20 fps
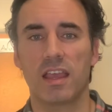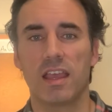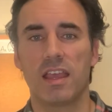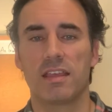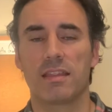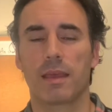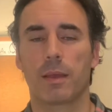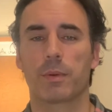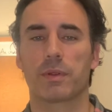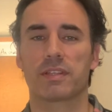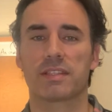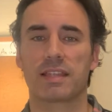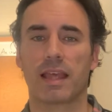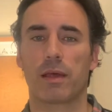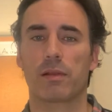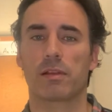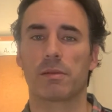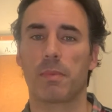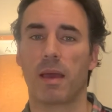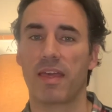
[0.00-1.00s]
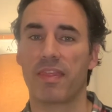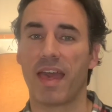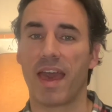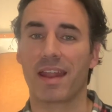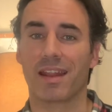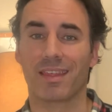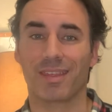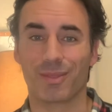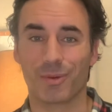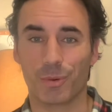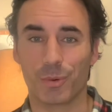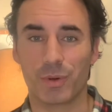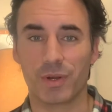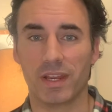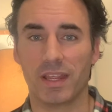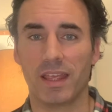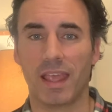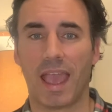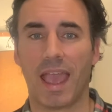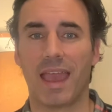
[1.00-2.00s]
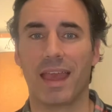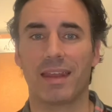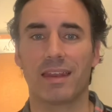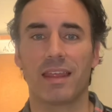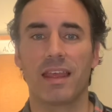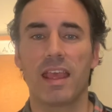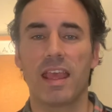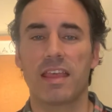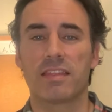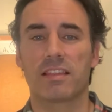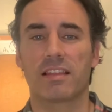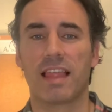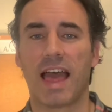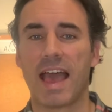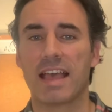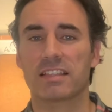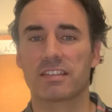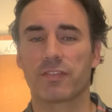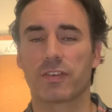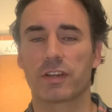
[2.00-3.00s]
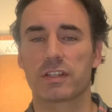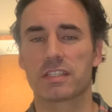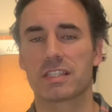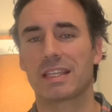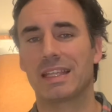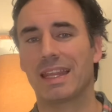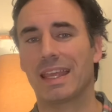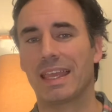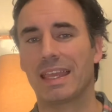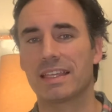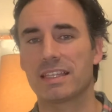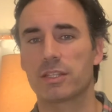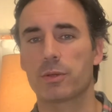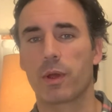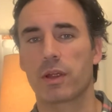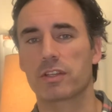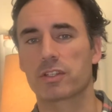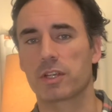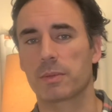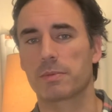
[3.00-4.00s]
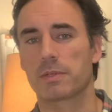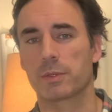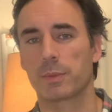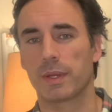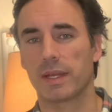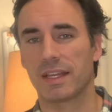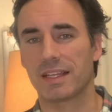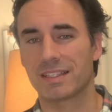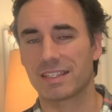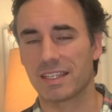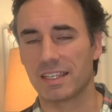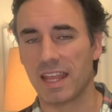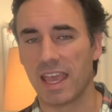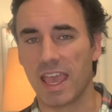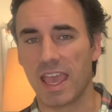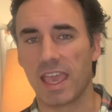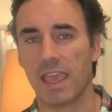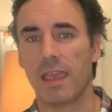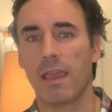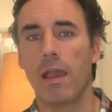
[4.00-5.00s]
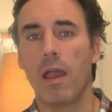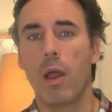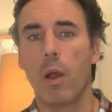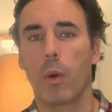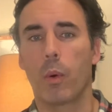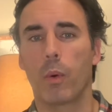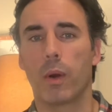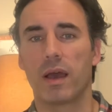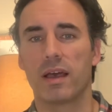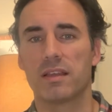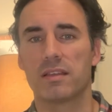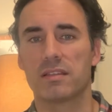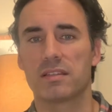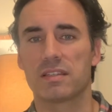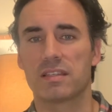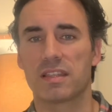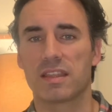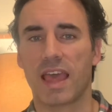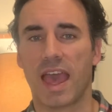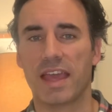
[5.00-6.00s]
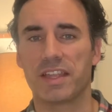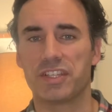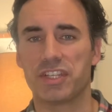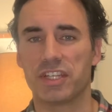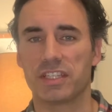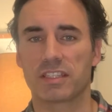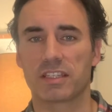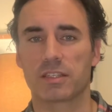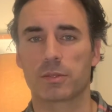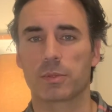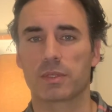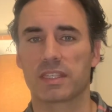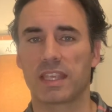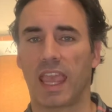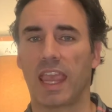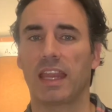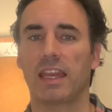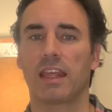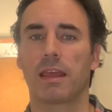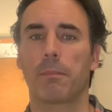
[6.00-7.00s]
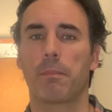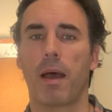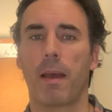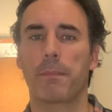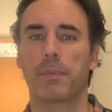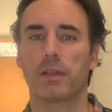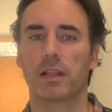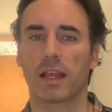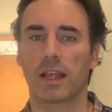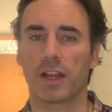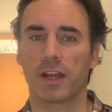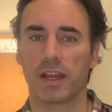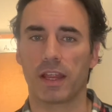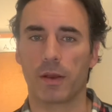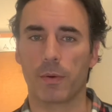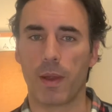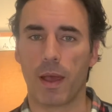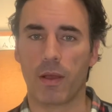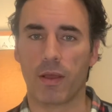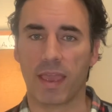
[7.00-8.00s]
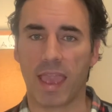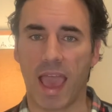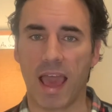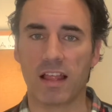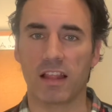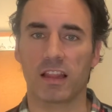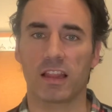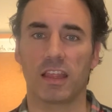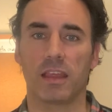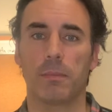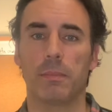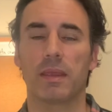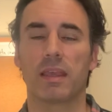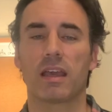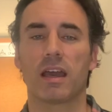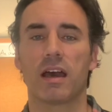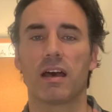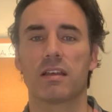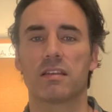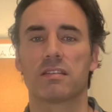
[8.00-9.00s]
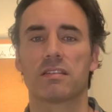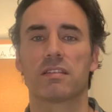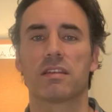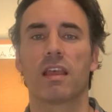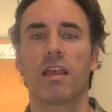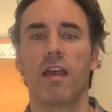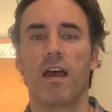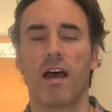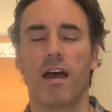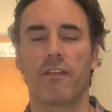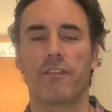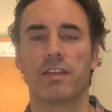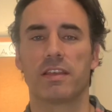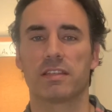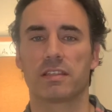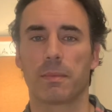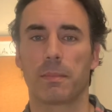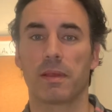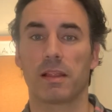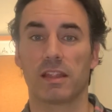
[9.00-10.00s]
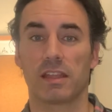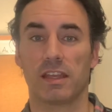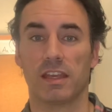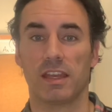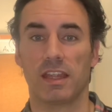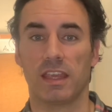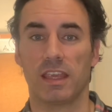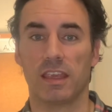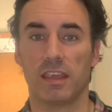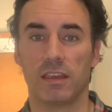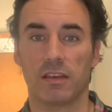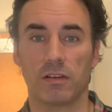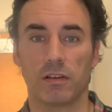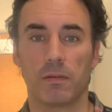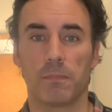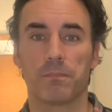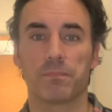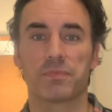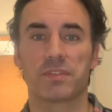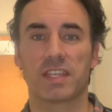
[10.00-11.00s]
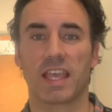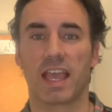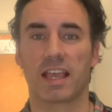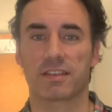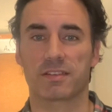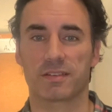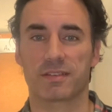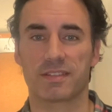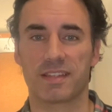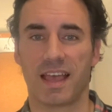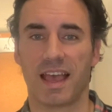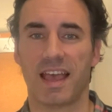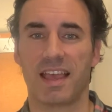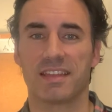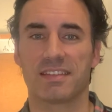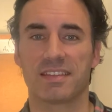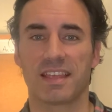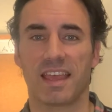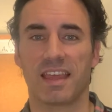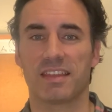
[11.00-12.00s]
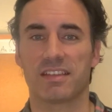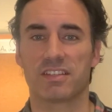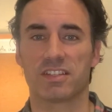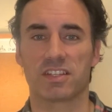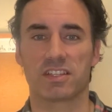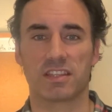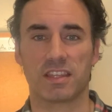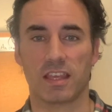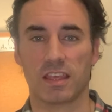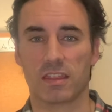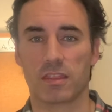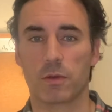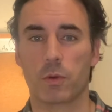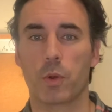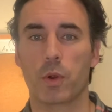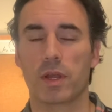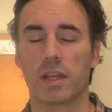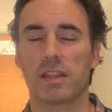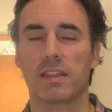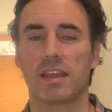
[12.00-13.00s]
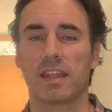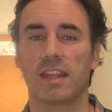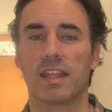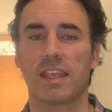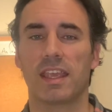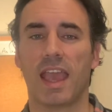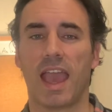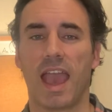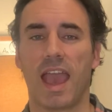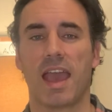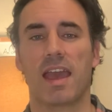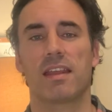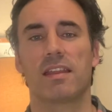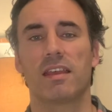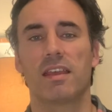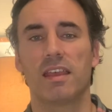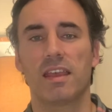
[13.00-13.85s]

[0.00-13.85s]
They were astounded by that authority. And the last verse leading into our scripture reading today was that Jesus was gaining in popularity around Galilee because of his ability to heal, to exercise, and just the authority that he had.